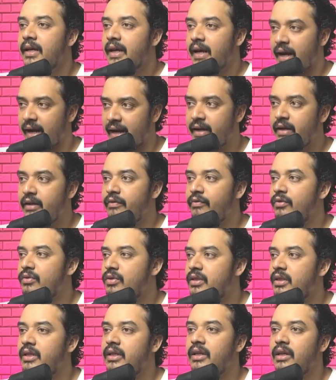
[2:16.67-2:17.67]
And if you
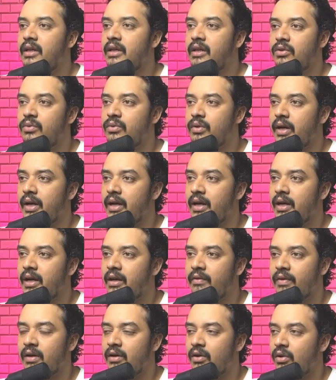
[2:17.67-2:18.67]
see here, you have
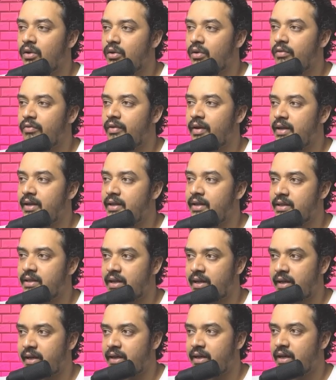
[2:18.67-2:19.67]
a lot of files
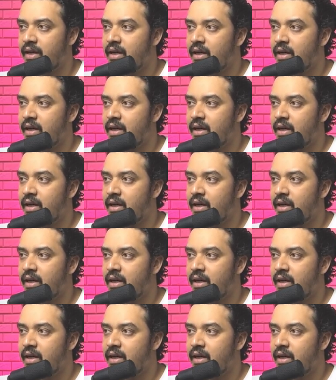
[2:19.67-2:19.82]
like